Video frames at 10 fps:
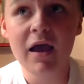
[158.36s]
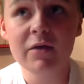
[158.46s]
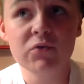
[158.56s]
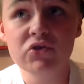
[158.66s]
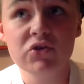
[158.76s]
It
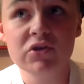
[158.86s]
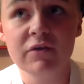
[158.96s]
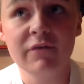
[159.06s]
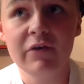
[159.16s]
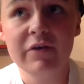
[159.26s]
was just
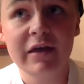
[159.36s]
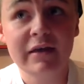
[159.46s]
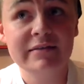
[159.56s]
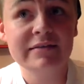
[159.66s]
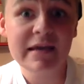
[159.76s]
very
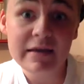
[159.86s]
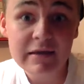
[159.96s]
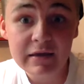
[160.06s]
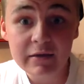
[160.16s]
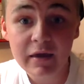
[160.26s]

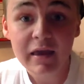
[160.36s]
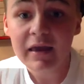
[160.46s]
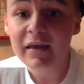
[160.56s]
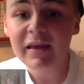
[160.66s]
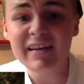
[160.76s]
entertaining.
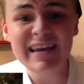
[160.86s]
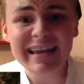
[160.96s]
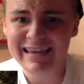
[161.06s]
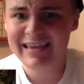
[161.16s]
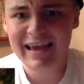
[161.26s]

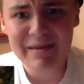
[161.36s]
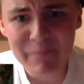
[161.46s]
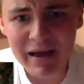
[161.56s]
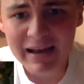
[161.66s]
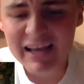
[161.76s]
Nikki came
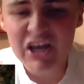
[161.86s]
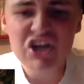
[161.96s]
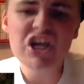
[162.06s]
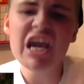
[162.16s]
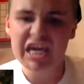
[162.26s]
back.
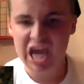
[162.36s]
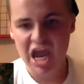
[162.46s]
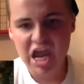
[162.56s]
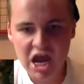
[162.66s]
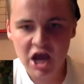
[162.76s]

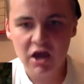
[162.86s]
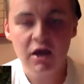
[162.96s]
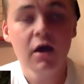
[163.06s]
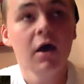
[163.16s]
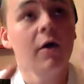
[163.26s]
Nikki!
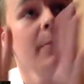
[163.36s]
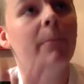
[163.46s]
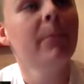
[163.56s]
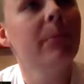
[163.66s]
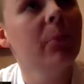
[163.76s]

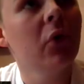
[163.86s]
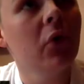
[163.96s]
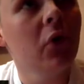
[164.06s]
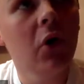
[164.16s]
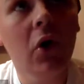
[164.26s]
But
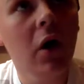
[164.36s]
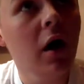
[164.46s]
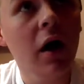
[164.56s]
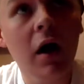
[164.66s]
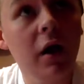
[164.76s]

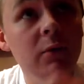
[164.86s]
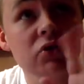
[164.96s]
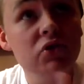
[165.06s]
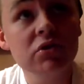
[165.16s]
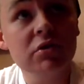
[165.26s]
it was
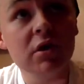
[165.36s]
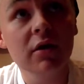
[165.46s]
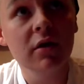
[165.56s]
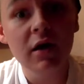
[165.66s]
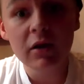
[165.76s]
just,
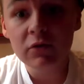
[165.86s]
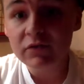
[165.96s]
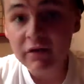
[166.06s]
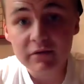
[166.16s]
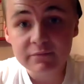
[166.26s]
I
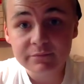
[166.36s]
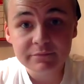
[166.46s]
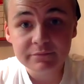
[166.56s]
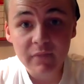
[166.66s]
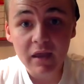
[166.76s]
loved it.
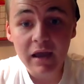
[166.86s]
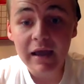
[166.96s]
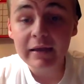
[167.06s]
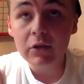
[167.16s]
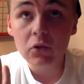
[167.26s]

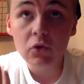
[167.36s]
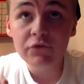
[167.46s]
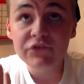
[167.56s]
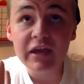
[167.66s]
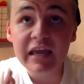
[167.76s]
I
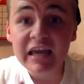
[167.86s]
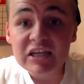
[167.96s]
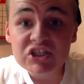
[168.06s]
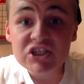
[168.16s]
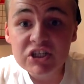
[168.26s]
loved
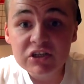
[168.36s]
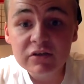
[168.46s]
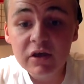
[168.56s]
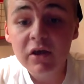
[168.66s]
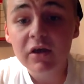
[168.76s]
it.
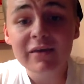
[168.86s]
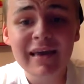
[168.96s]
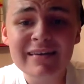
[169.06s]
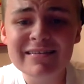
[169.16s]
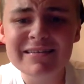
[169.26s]

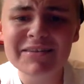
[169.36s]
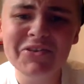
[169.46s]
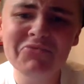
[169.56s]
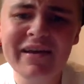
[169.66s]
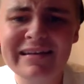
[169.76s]
Yes,
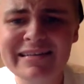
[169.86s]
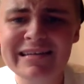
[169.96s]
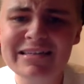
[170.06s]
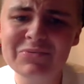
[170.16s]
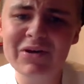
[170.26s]
the
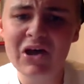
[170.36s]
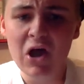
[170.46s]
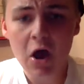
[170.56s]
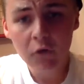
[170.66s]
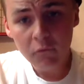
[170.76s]
ratings were
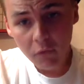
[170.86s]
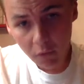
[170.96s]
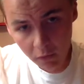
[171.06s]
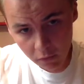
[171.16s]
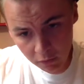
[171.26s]

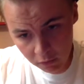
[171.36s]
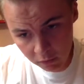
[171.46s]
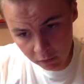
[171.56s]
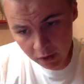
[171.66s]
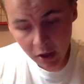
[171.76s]

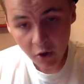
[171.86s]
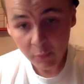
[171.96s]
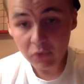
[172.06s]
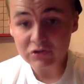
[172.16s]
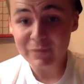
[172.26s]
woo!
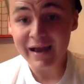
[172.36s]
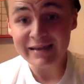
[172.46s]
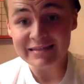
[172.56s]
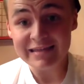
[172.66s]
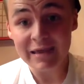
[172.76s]
But my
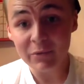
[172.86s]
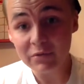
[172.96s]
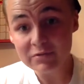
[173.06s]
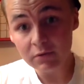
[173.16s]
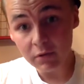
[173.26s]
entertainment
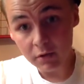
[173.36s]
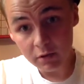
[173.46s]
was woo!